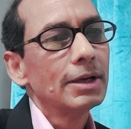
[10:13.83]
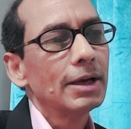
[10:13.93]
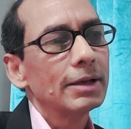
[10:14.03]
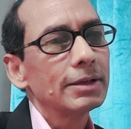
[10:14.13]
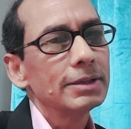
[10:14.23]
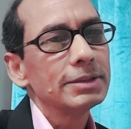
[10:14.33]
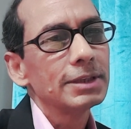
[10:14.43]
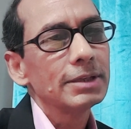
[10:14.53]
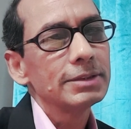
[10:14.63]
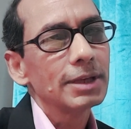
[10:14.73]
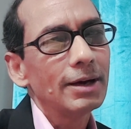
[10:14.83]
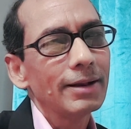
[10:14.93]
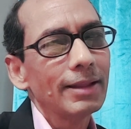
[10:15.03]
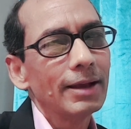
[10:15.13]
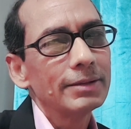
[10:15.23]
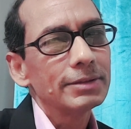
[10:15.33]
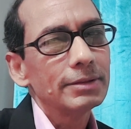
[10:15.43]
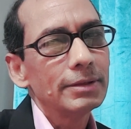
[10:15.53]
And concerns are that